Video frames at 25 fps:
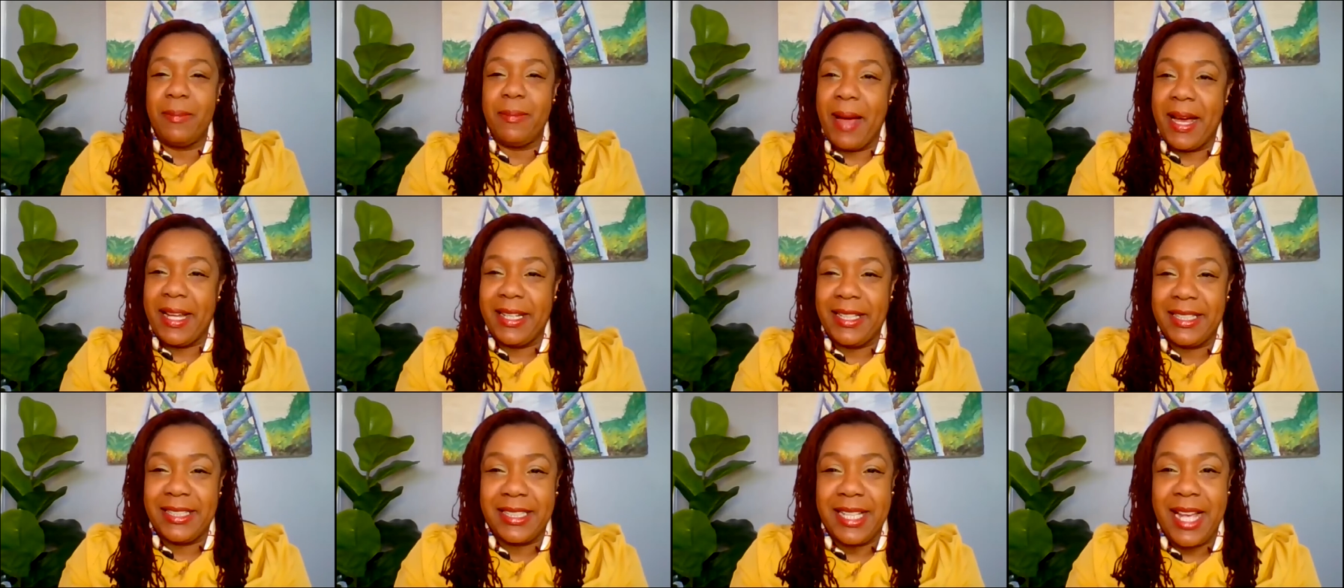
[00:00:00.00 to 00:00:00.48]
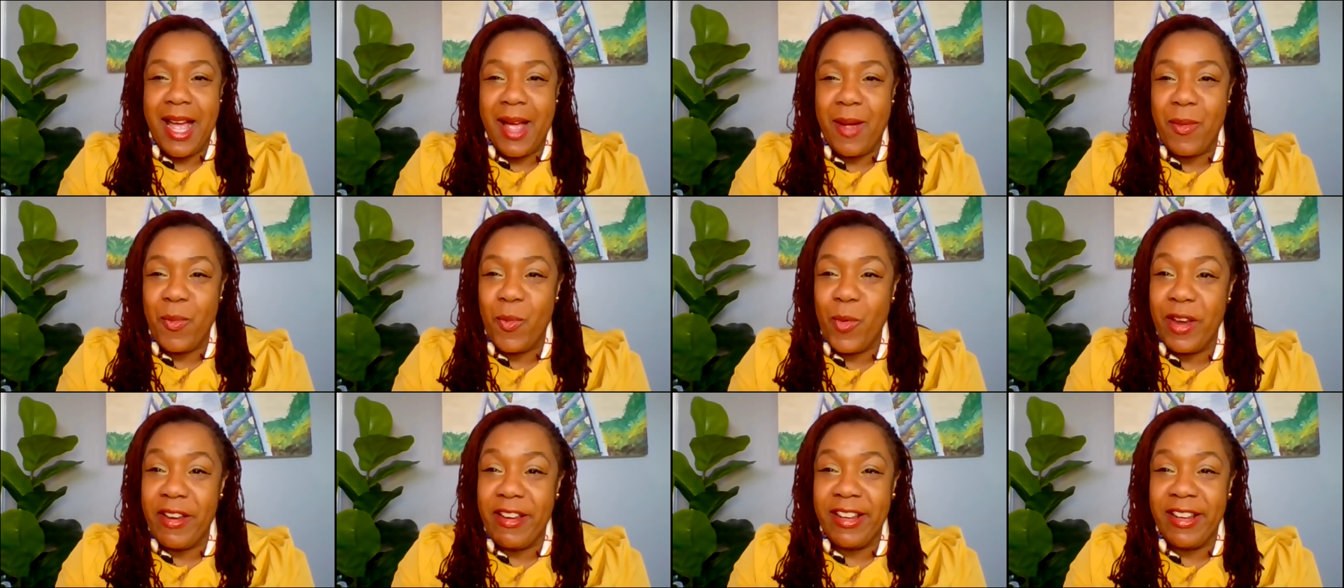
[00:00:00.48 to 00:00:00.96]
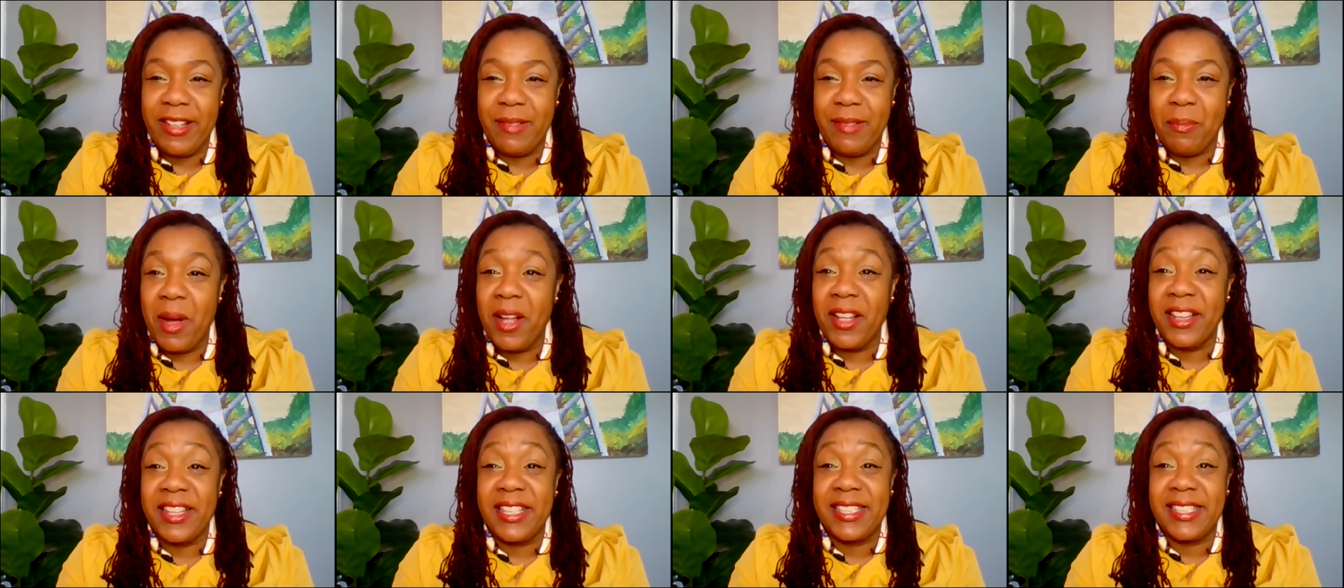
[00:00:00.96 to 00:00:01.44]
by the time we're in
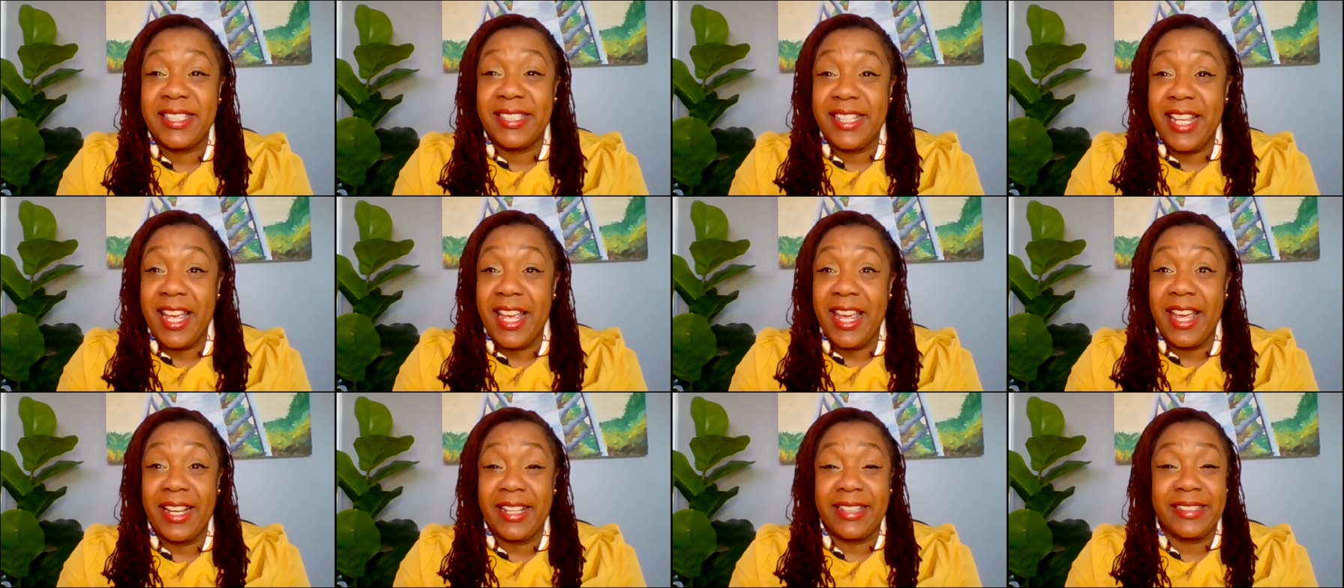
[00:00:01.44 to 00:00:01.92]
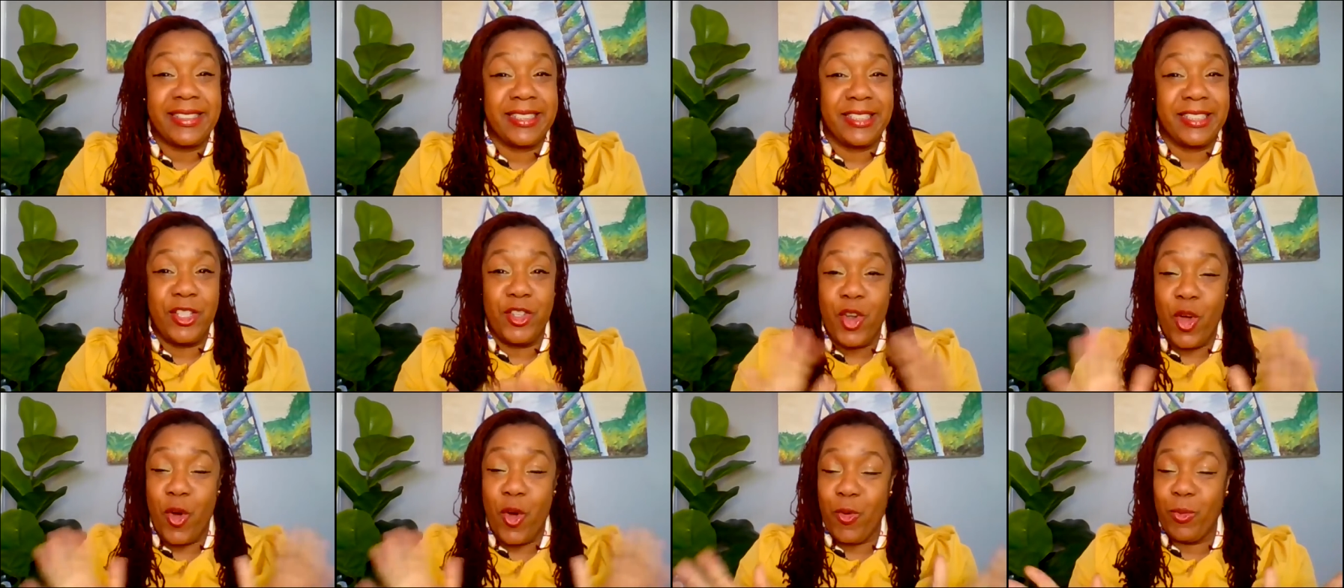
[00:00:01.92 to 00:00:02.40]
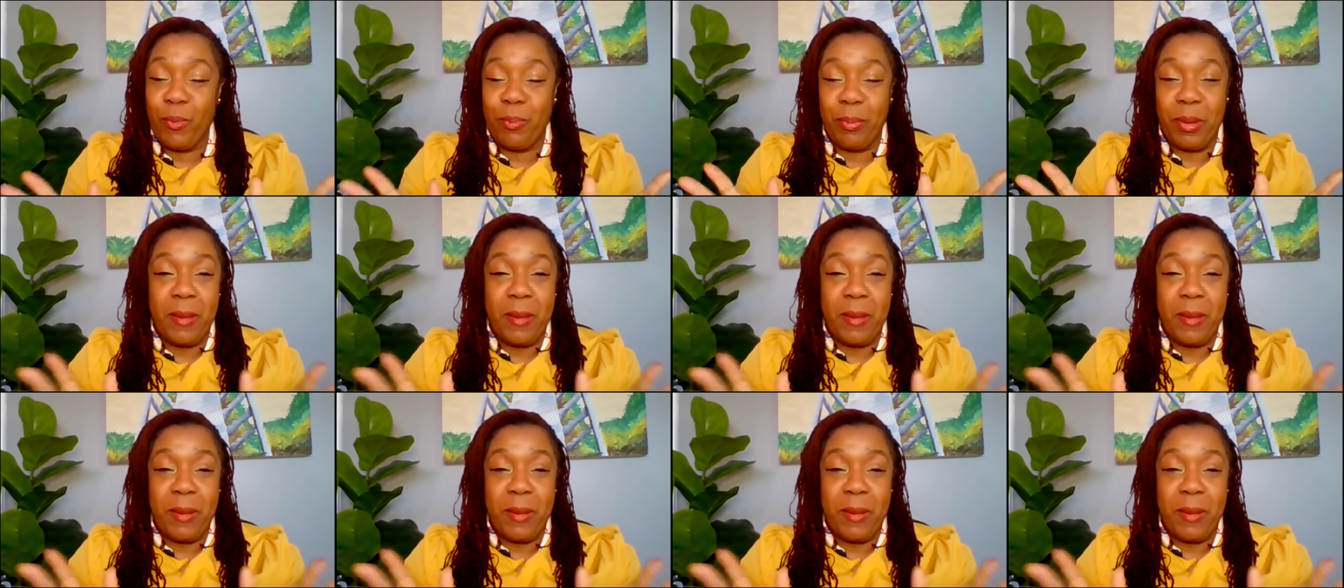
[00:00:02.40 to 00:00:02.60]
month 6, you know,